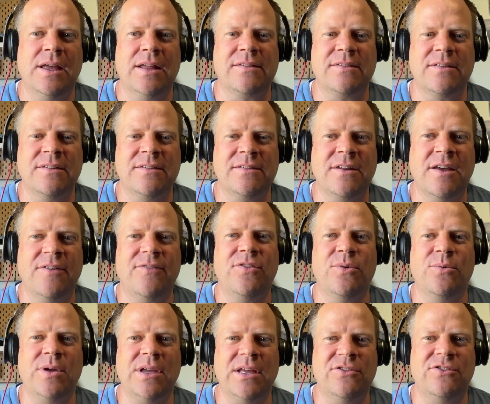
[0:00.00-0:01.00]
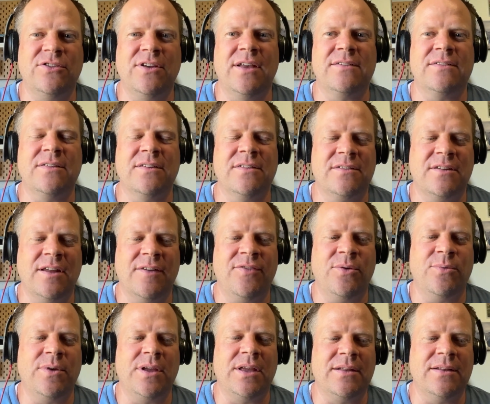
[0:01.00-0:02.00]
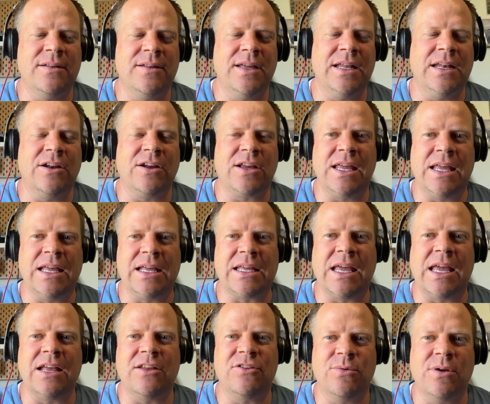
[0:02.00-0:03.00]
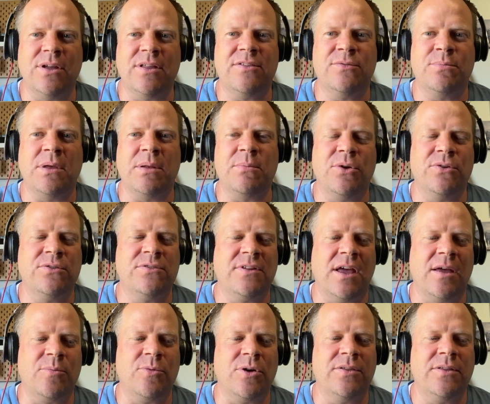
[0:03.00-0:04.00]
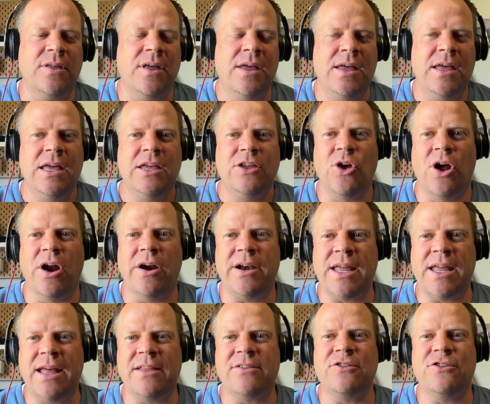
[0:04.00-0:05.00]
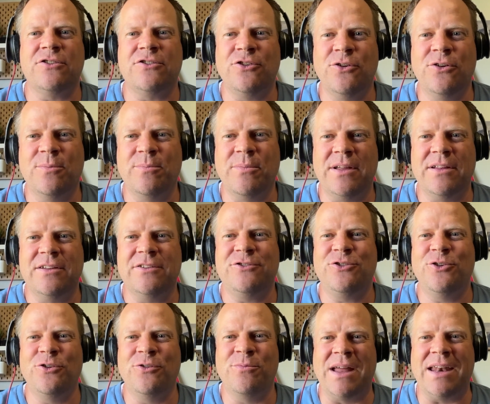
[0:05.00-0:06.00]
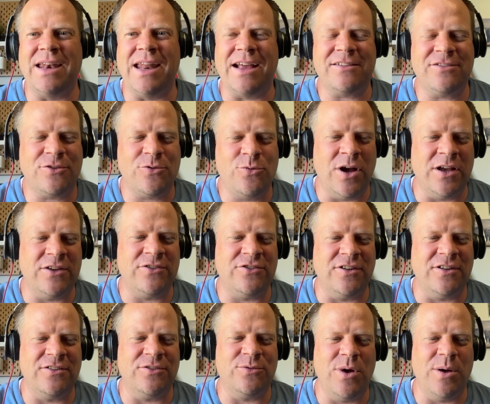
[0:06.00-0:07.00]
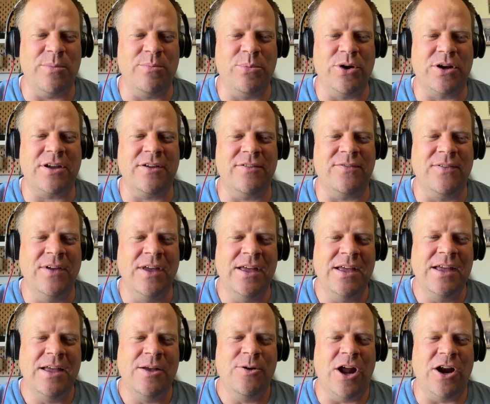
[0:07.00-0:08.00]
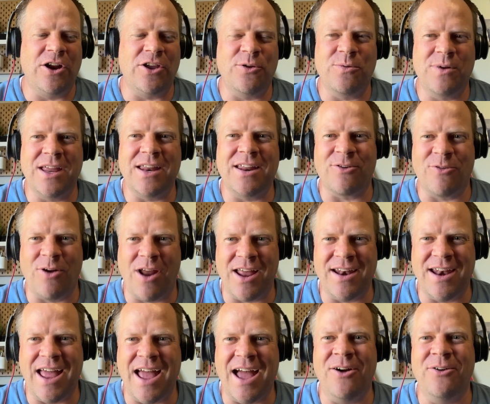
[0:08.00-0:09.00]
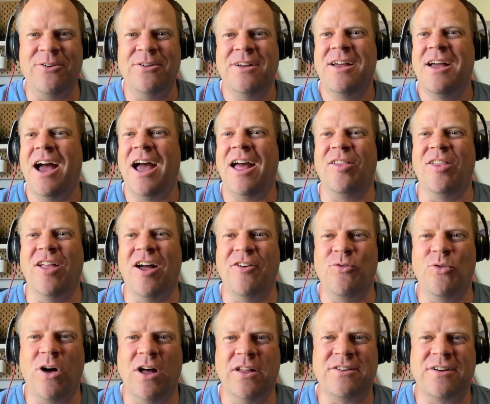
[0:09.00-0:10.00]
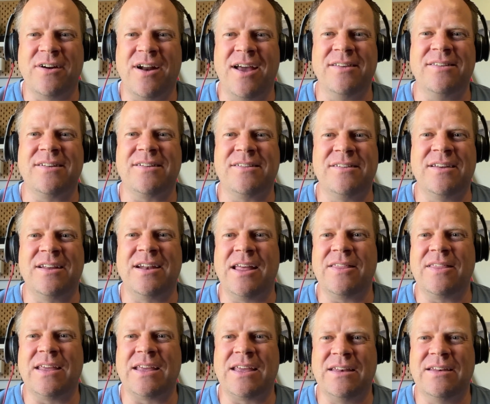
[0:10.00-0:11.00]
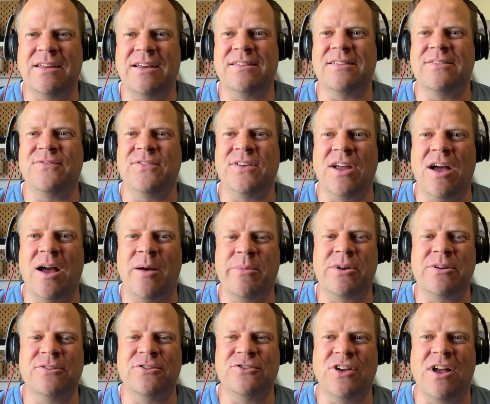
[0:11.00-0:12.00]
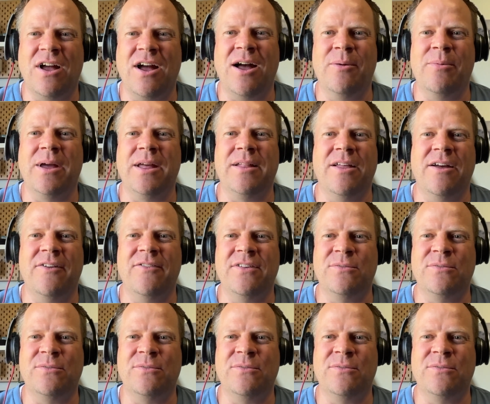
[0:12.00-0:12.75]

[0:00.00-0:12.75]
it's the stuff that we ingest, the stuff that we engage with, spend most time with. You already answered two of my next questions. What book of are you reading right now? I love Walter Isaacson. I think he does a phenomenal job. I love his